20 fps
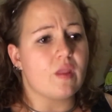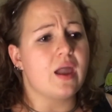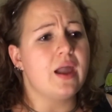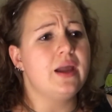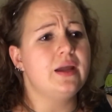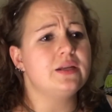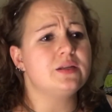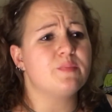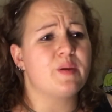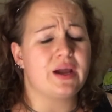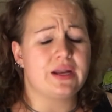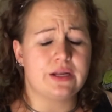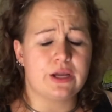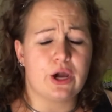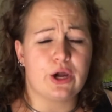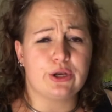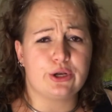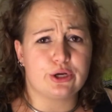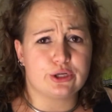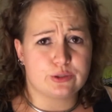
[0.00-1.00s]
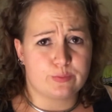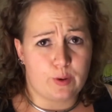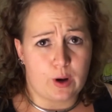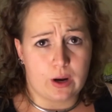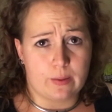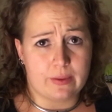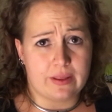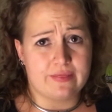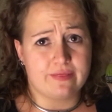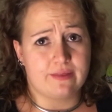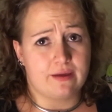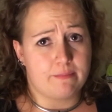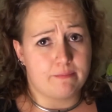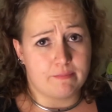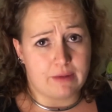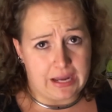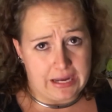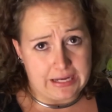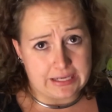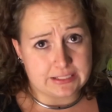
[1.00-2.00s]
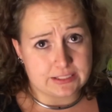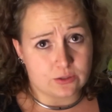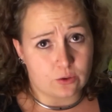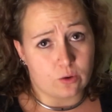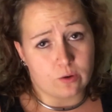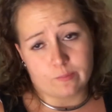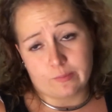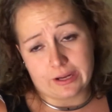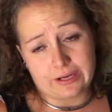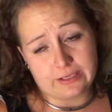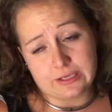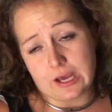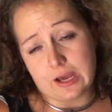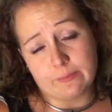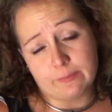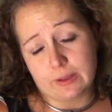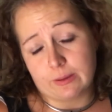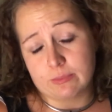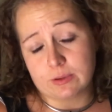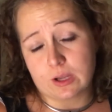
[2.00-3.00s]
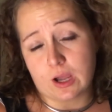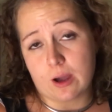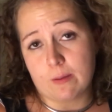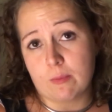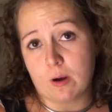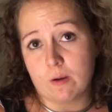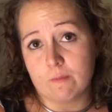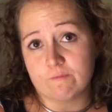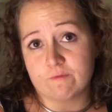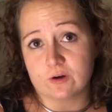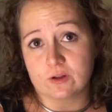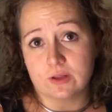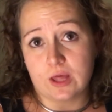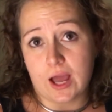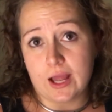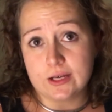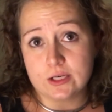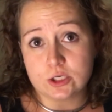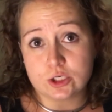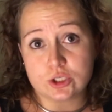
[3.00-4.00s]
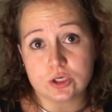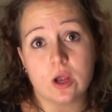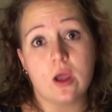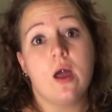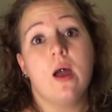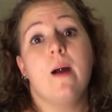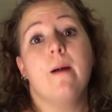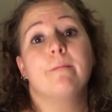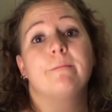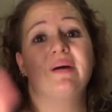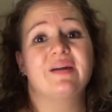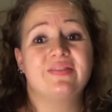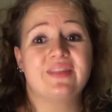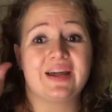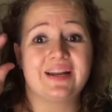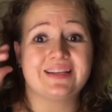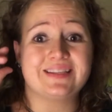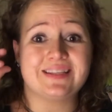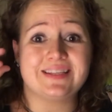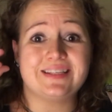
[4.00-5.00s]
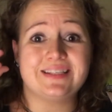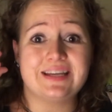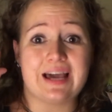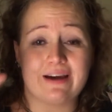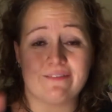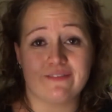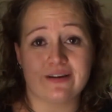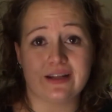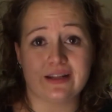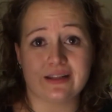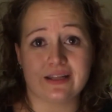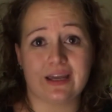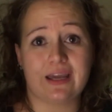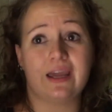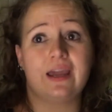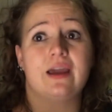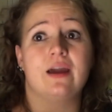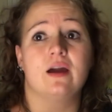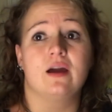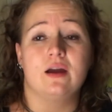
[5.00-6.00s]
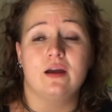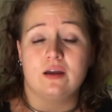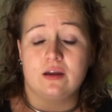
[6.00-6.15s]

And depending on your department, they might or might not be able to come home for lunch, but that is definitely